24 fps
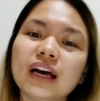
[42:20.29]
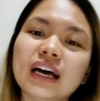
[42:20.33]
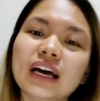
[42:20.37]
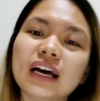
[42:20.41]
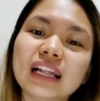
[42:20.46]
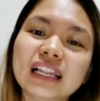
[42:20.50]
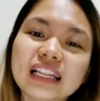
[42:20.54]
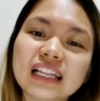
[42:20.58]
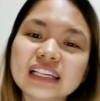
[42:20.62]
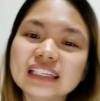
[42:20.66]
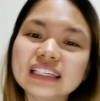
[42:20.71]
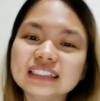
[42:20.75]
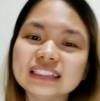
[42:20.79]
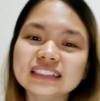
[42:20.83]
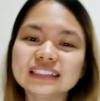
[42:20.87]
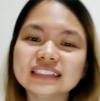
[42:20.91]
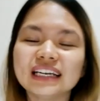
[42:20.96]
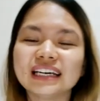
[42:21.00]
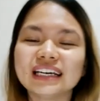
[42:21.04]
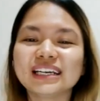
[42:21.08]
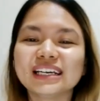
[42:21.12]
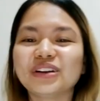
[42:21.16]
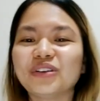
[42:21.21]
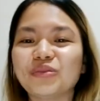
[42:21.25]
little
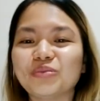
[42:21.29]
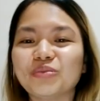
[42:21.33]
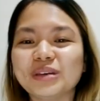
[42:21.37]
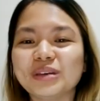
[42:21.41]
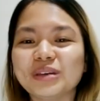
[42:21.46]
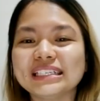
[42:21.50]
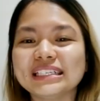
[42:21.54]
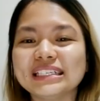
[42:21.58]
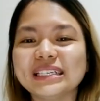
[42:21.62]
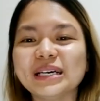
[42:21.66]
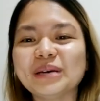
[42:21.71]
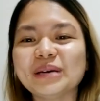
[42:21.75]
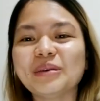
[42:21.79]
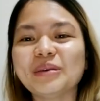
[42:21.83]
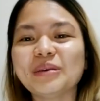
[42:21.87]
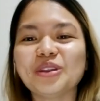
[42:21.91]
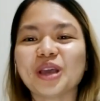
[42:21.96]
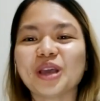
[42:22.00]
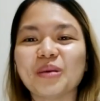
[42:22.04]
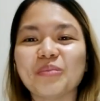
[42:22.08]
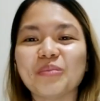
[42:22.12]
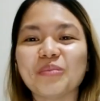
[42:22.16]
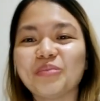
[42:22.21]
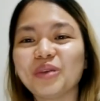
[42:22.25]
nugget of wisdom, and you
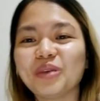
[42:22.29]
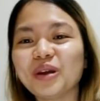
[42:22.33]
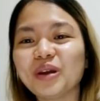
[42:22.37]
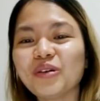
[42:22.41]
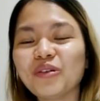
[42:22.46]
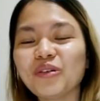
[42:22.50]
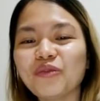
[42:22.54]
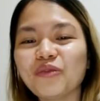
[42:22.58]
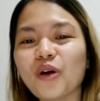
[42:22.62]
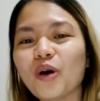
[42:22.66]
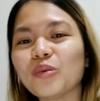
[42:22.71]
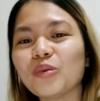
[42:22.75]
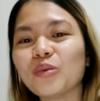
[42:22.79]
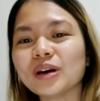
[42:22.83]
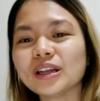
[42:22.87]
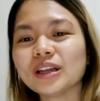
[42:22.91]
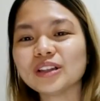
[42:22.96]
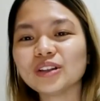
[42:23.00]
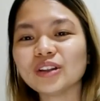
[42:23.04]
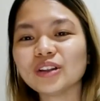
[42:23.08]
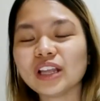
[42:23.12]
can bring forward